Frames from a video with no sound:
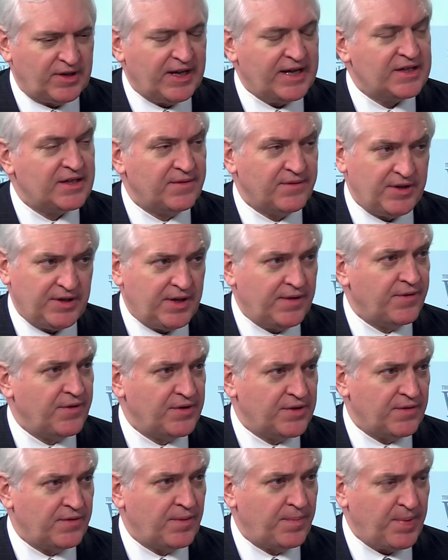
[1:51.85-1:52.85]
less of a
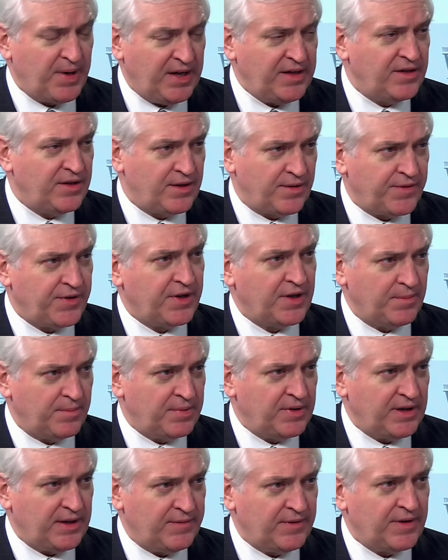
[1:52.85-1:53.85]
difference of opinion, if you can
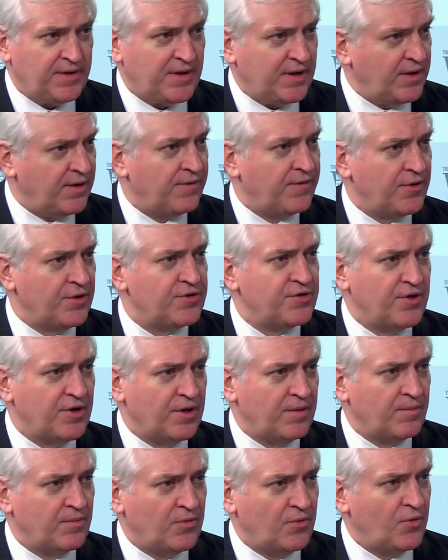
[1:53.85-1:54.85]
believe it, than the first
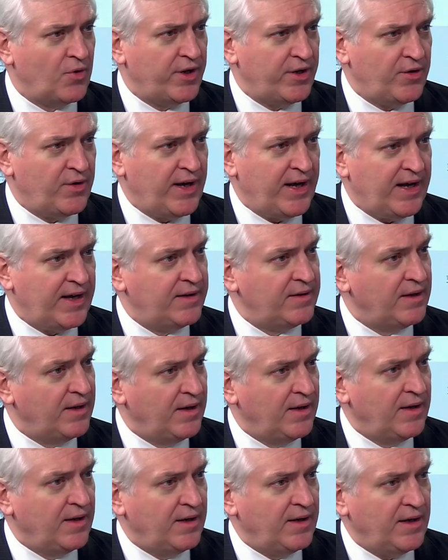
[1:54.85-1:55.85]
term, where you had
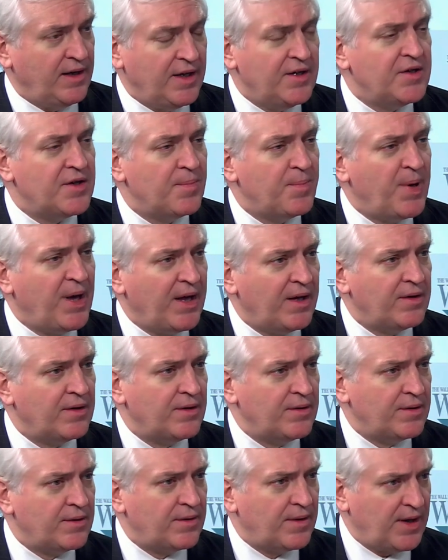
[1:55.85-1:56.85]

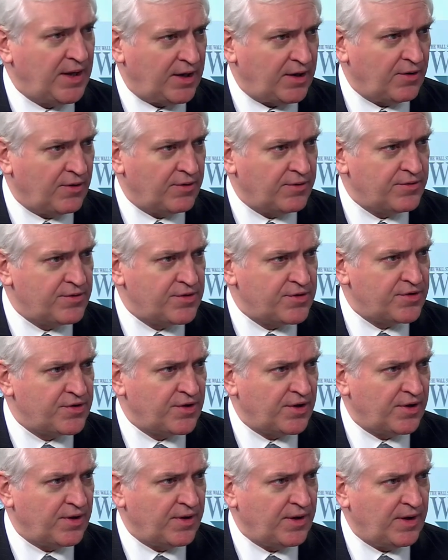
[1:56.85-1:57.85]
independent
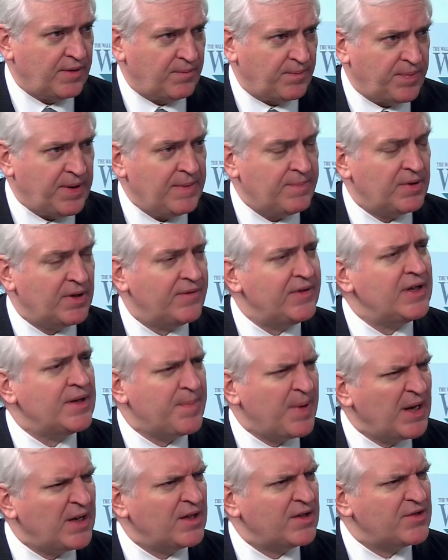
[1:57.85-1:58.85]
thinkers and people of
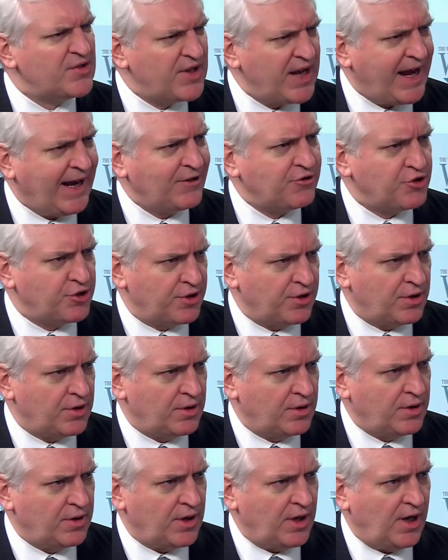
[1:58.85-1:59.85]
independent
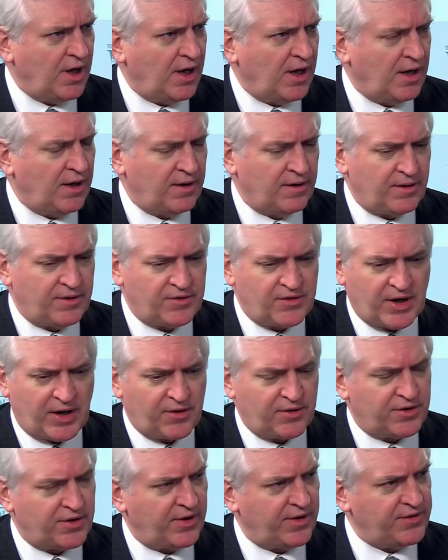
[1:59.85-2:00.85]
stature.
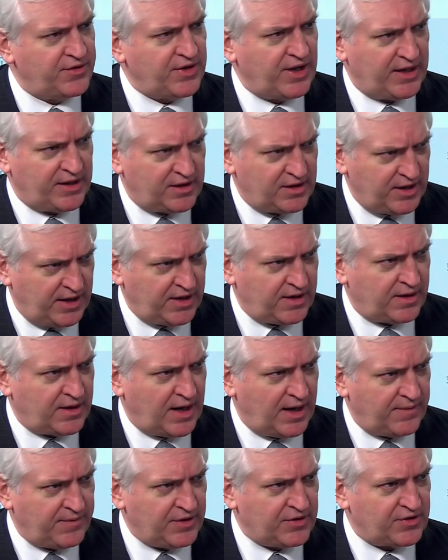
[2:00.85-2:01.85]
Secretary of State Clinton
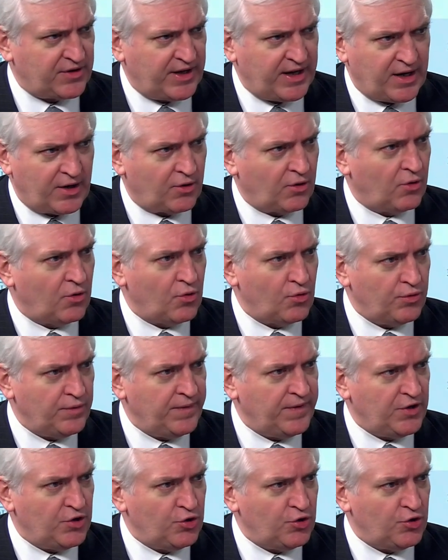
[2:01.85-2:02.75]
obviously had her own